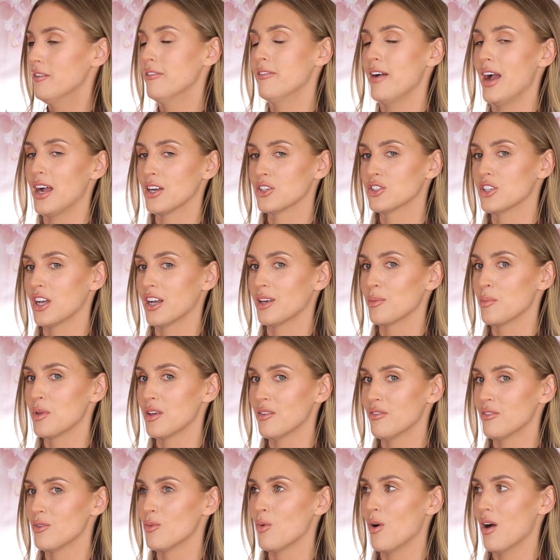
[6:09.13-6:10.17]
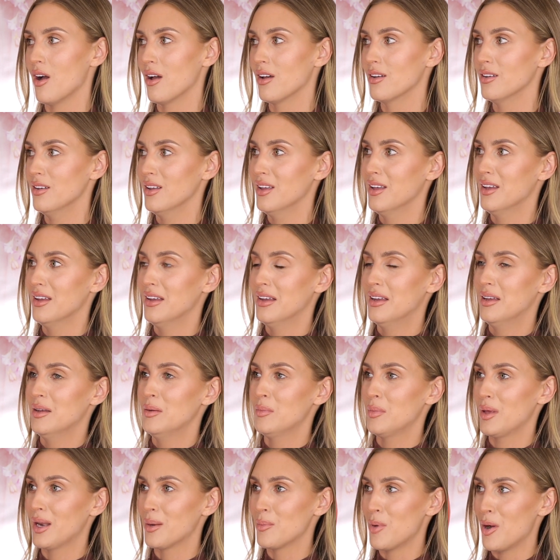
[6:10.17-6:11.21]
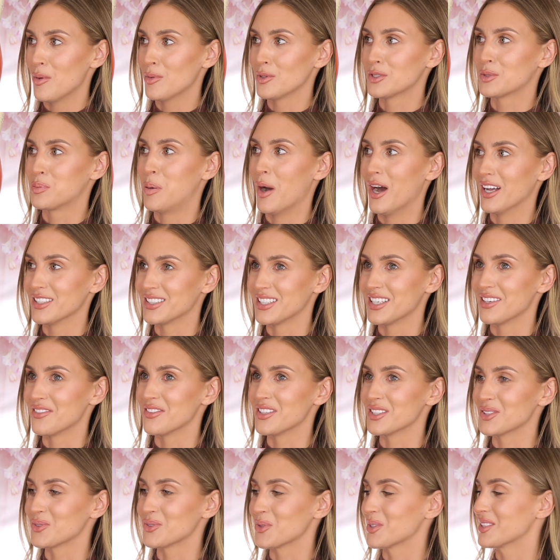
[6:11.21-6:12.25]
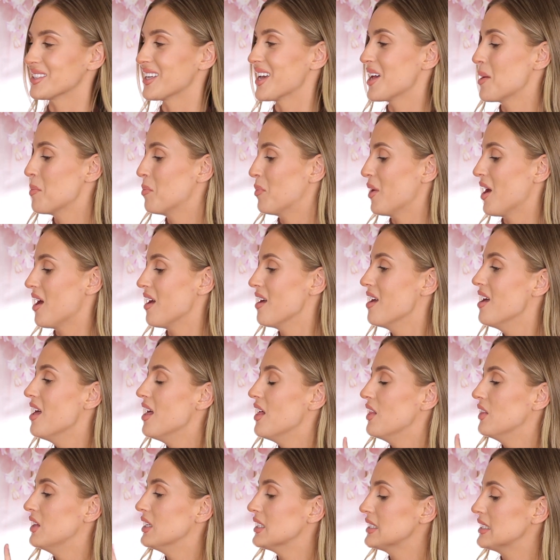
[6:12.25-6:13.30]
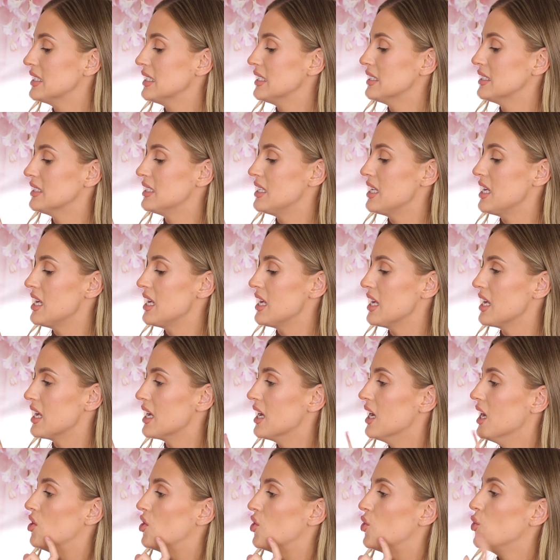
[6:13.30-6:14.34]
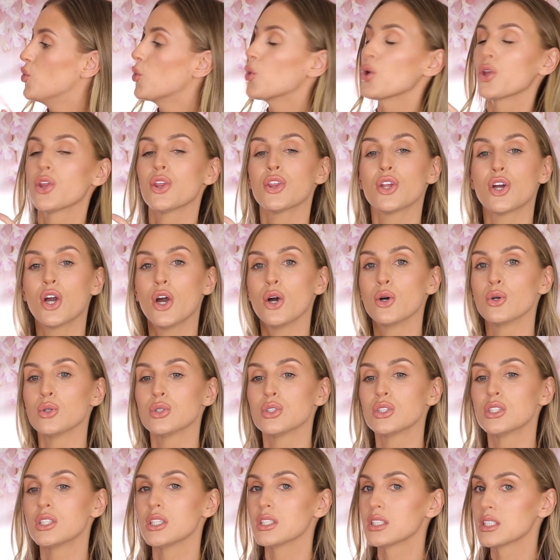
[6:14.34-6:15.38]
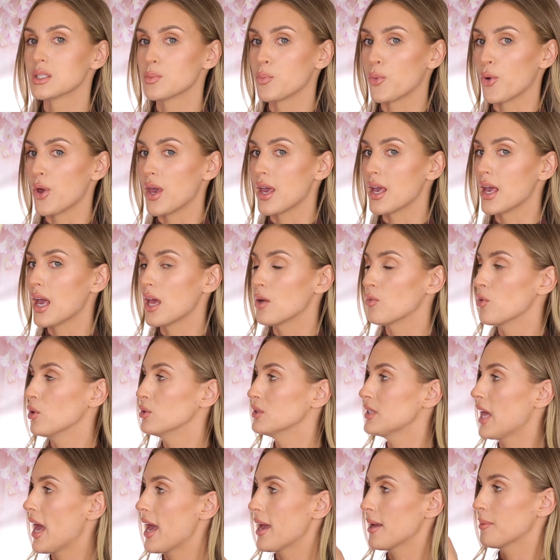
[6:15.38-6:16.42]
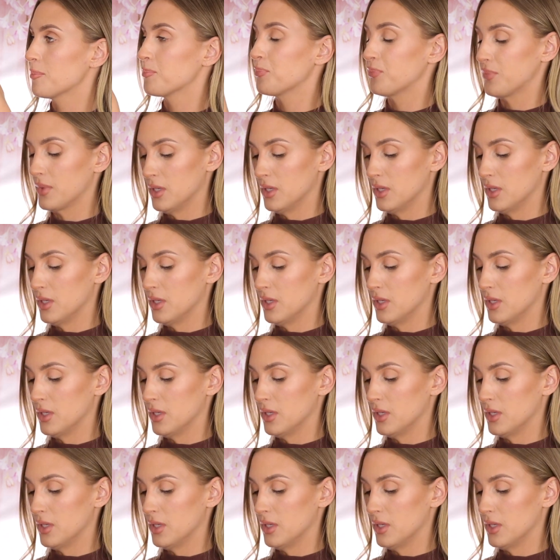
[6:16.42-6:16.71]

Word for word: Fact check me if you want that I'm almost positive this was it, but this is the North Coast Sprig and Rosé.